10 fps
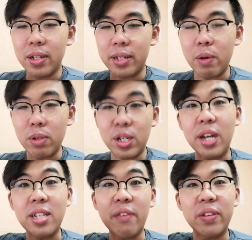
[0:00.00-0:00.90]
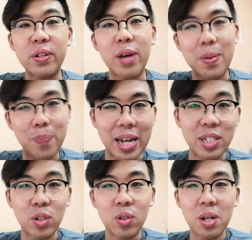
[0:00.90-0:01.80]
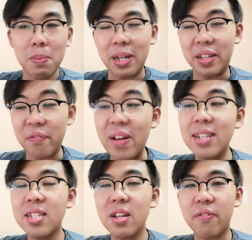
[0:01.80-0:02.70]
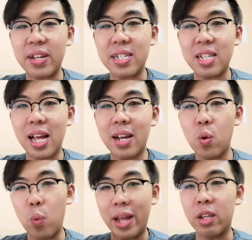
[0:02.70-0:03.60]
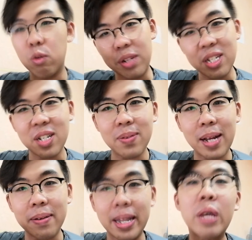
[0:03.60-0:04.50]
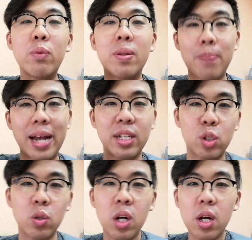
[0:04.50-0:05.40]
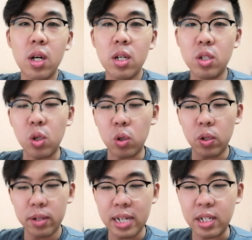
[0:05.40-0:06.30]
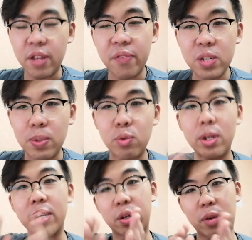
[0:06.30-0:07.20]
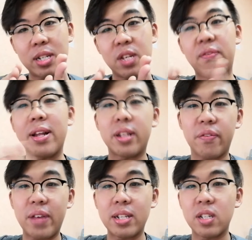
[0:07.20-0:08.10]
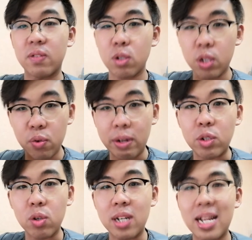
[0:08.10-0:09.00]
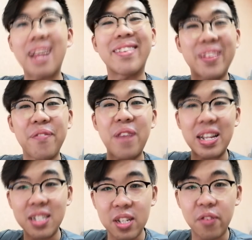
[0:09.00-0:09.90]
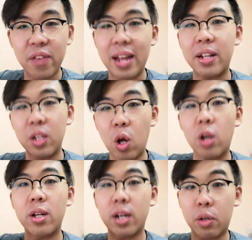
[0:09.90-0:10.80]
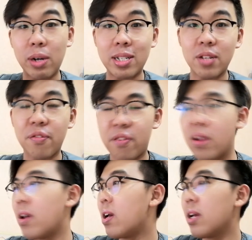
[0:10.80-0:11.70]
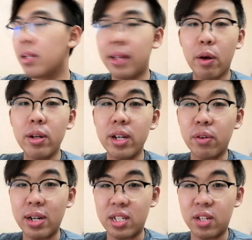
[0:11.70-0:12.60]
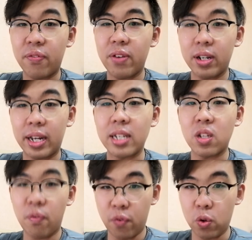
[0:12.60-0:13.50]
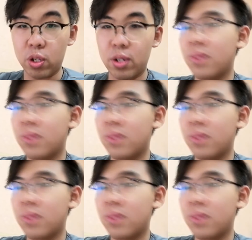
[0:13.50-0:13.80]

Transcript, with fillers: they will chase after you and bite you. But defensive is that when you disturb them, they will bite you. So there's a difference between aggressive and defensive. So tarantulas are defensive and not aggressive. They're only aggressive against food.